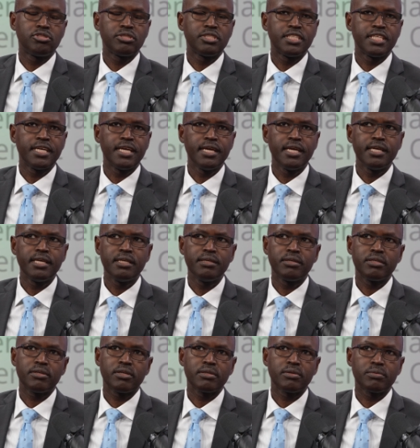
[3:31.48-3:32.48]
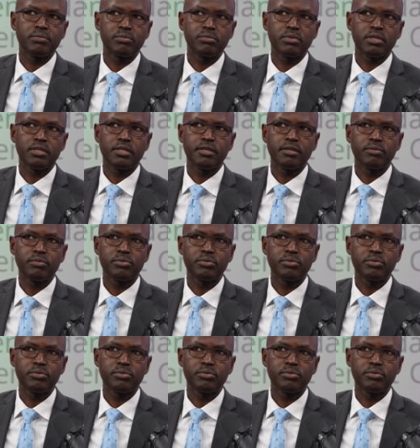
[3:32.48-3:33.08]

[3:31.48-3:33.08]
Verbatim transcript: Today, uh,